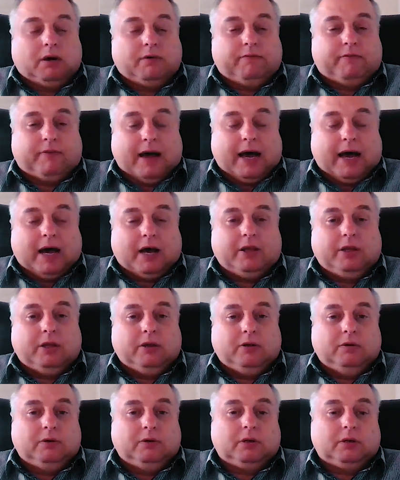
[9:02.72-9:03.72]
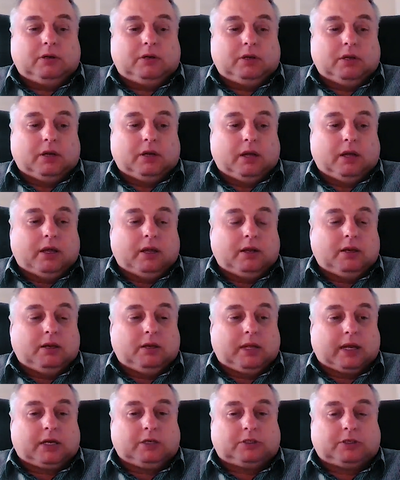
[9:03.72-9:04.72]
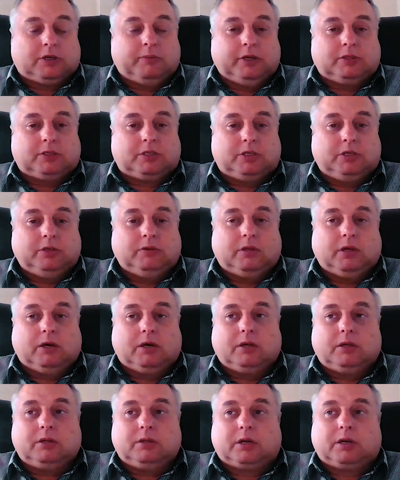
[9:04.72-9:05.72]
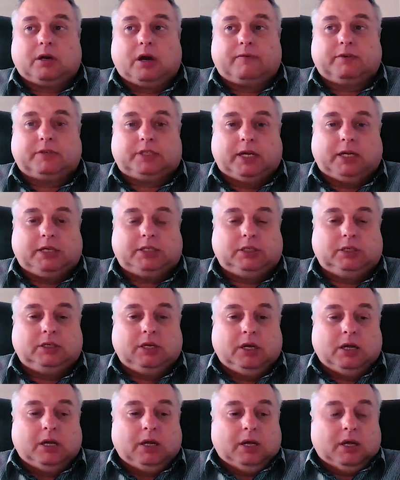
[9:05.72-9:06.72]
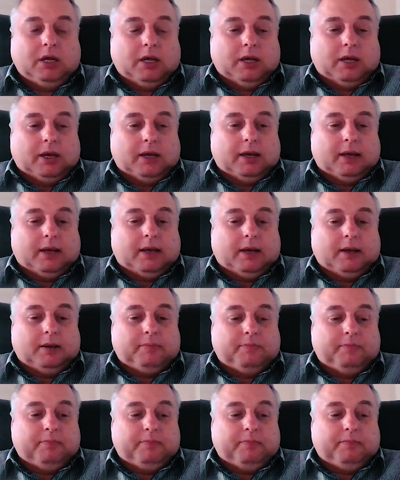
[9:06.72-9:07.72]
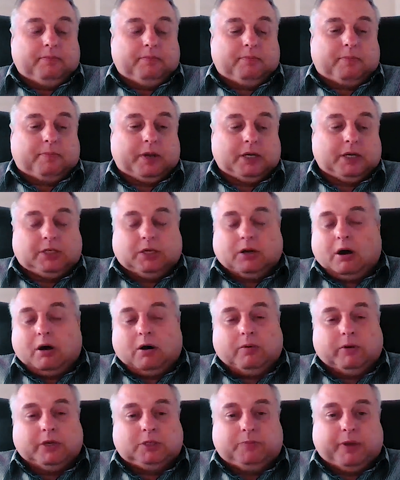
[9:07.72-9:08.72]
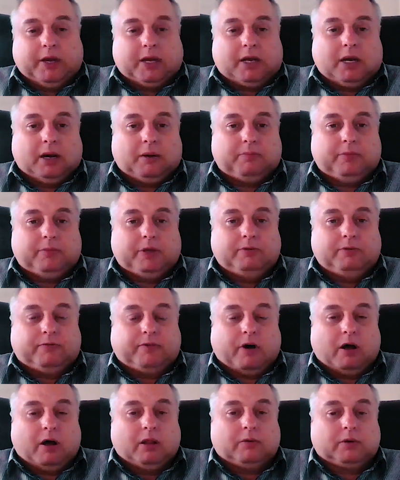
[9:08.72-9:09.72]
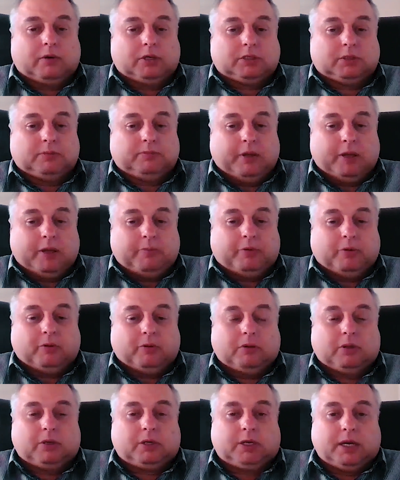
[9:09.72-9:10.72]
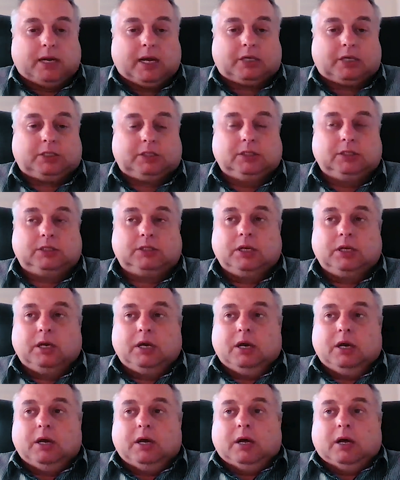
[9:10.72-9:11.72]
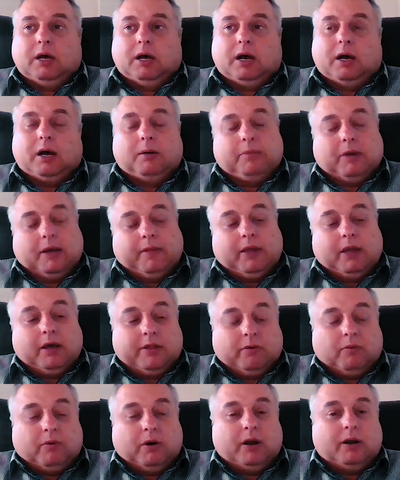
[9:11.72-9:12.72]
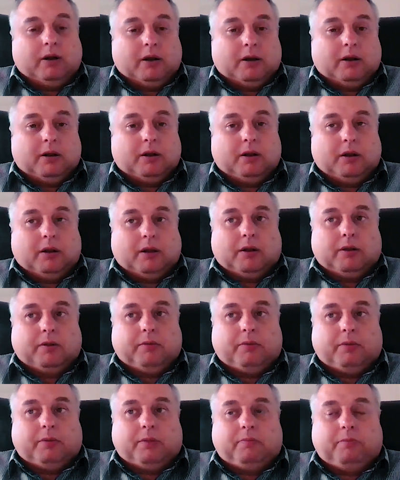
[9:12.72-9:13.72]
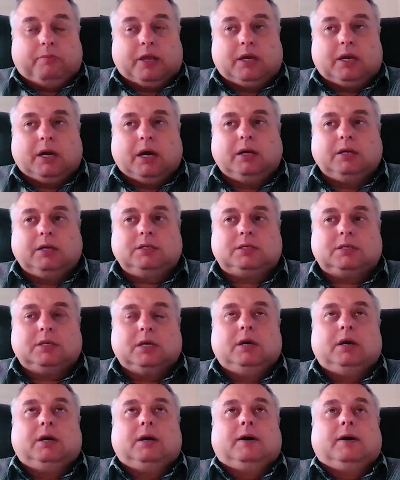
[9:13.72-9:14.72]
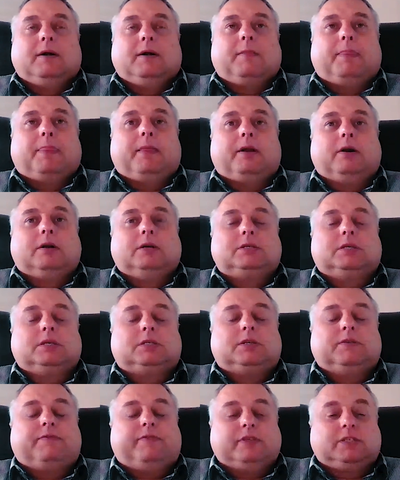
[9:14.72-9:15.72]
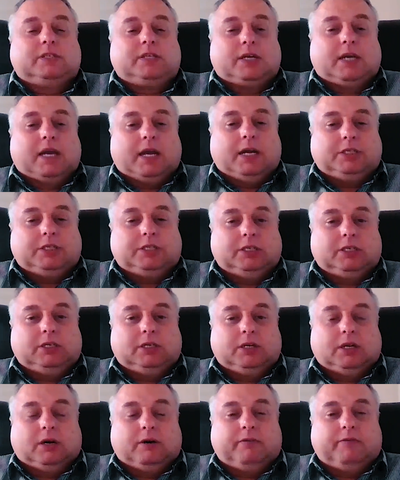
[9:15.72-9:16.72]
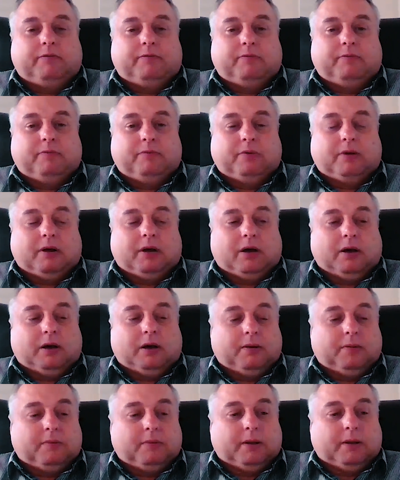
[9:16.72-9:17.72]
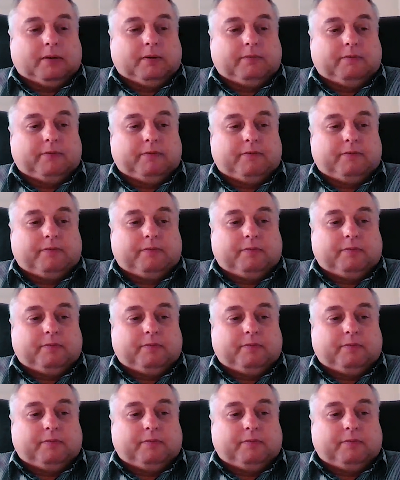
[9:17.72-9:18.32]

of value and that contributes to the conversation, because you always pick up new followers and people and connections. And the other one, because there's a sophistication of the